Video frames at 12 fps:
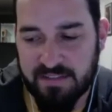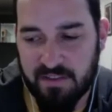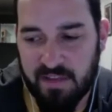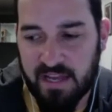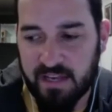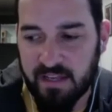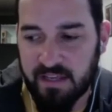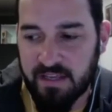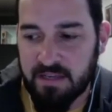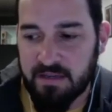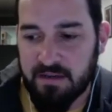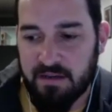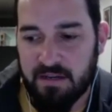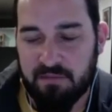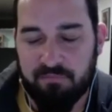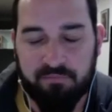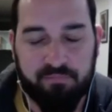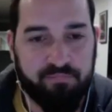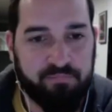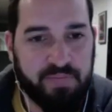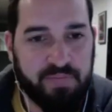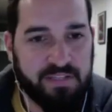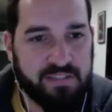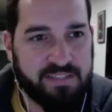that.
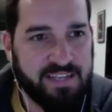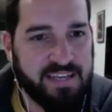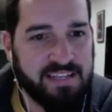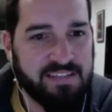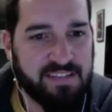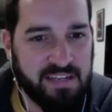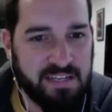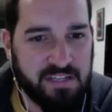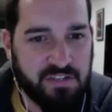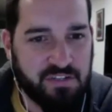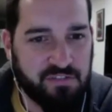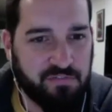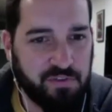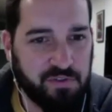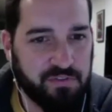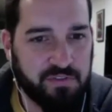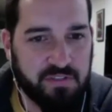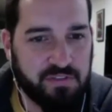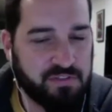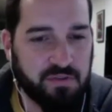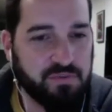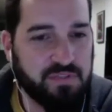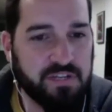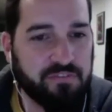But today's day and age, it just feels it's
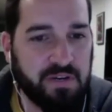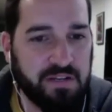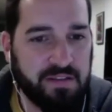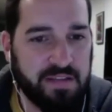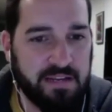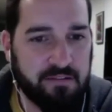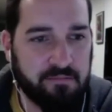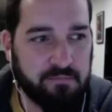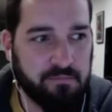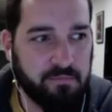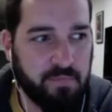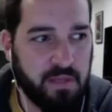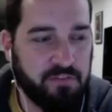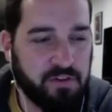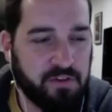so different. Like if you're